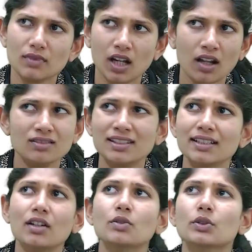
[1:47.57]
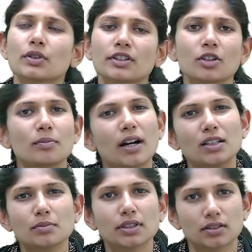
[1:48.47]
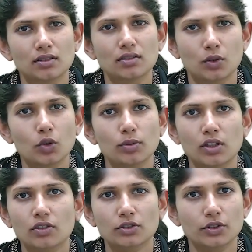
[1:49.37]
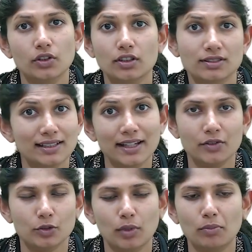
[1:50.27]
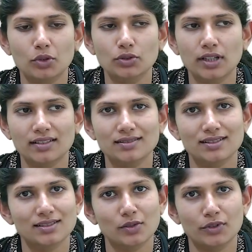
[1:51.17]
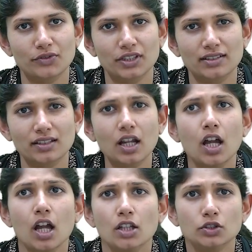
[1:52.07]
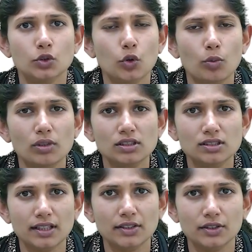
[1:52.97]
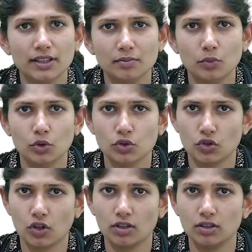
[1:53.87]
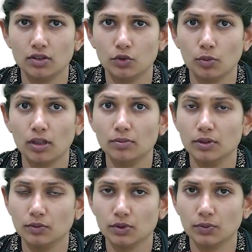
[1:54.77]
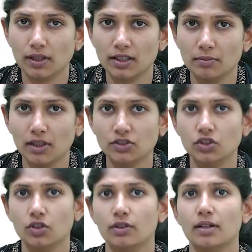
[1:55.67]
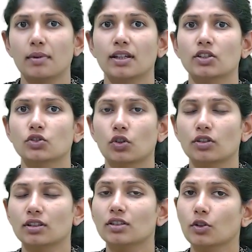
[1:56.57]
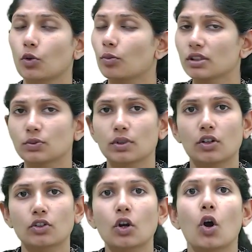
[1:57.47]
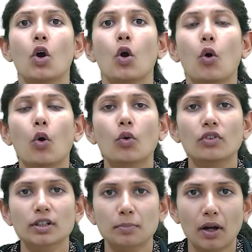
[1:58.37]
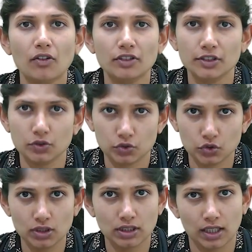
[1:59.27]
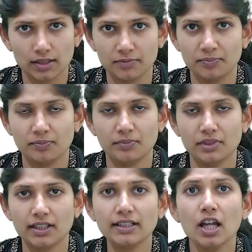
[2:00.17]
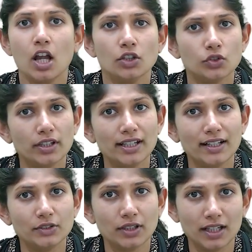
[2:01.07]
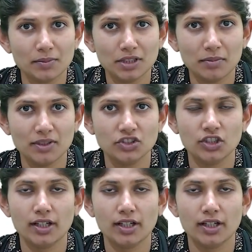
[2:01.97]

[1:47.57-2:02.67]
see now during your Balban, who belonged to your slave or Mamluk dynasty itself, we have seen that the nobles tend to get more stronger. So Balban was very much, okay, making sure that the nobles will not overpower your Sultan. Right? So he had to keep them in check.